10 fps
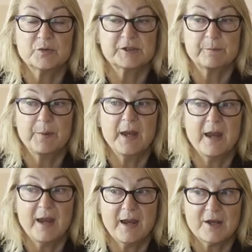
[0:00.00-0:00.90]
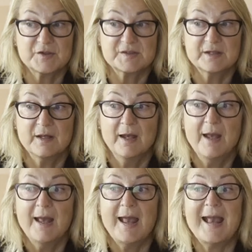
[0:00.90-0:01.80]
with peers,
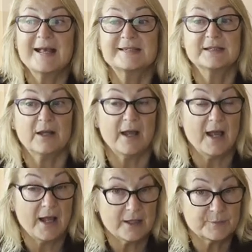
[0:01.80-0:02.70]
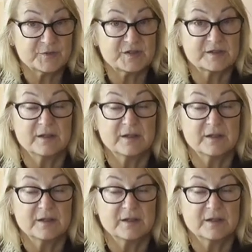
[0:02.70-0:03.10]
as it helps